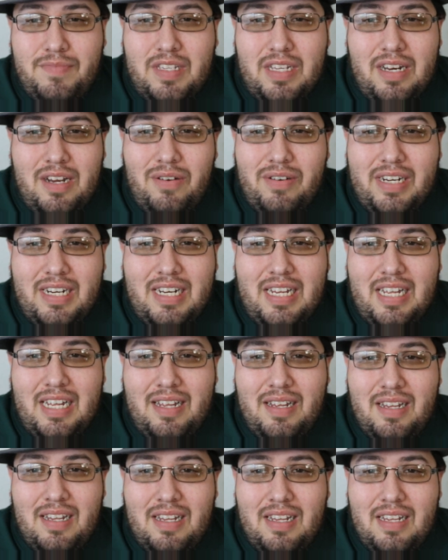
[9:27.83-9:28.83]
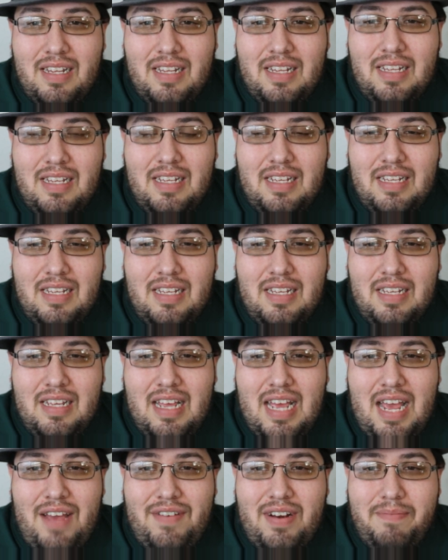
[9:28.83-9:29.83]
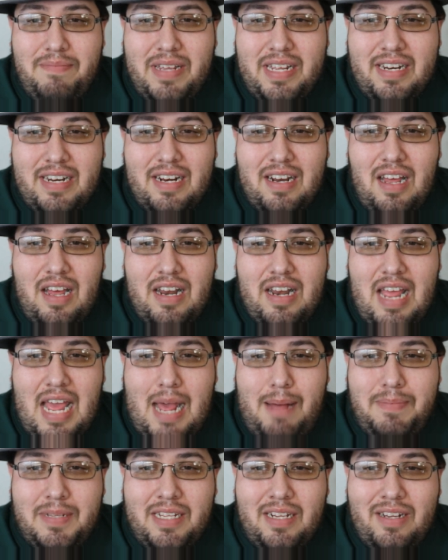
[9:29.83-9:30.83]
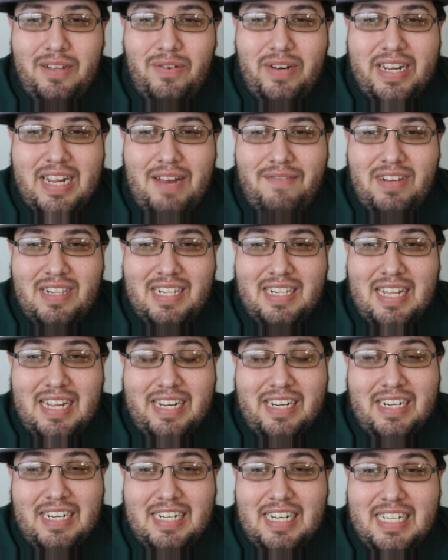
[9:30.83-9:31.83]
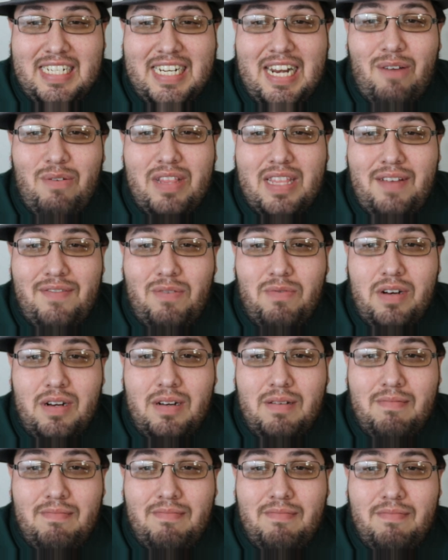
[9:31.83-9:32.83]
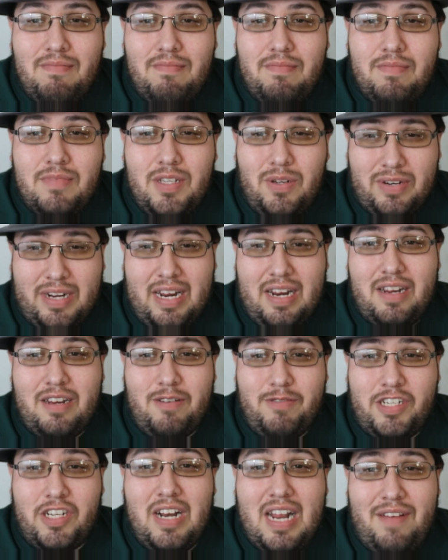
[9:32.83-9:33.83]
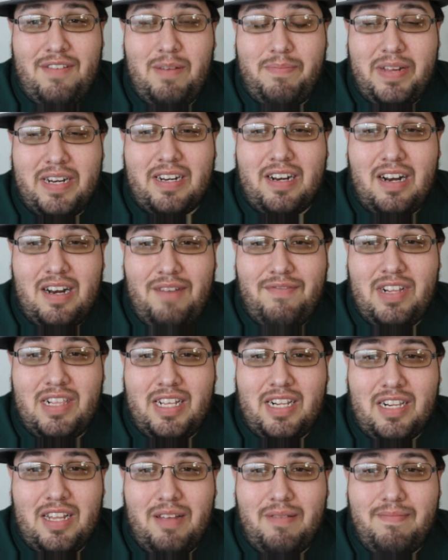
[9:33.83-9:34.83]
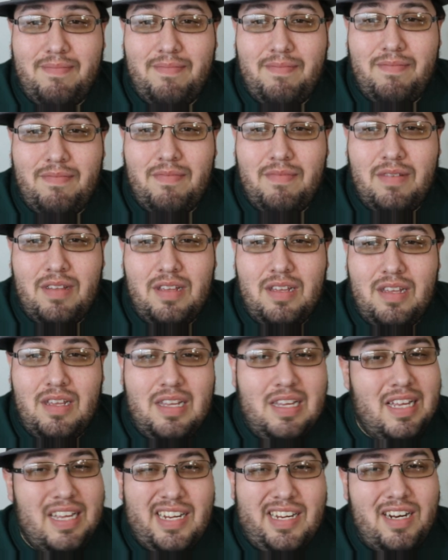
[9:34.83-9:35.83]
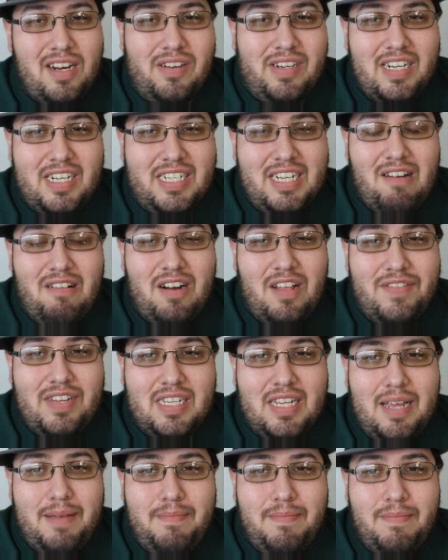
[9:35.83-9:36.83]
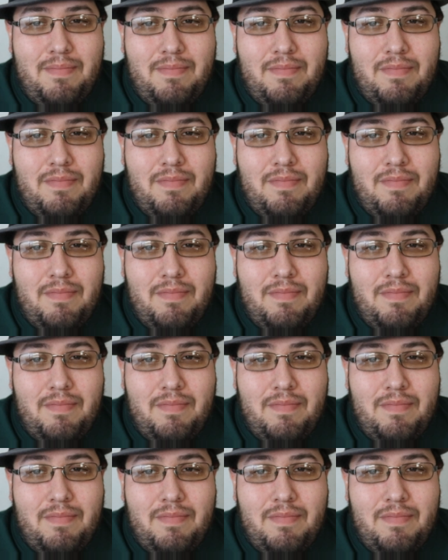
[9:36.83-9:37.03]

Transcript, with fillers: you don't need to have an opinion on absolutely everything that you need to share with everyone. It's okay. You should have an opinion on everything, though. You don't need to share it all the time.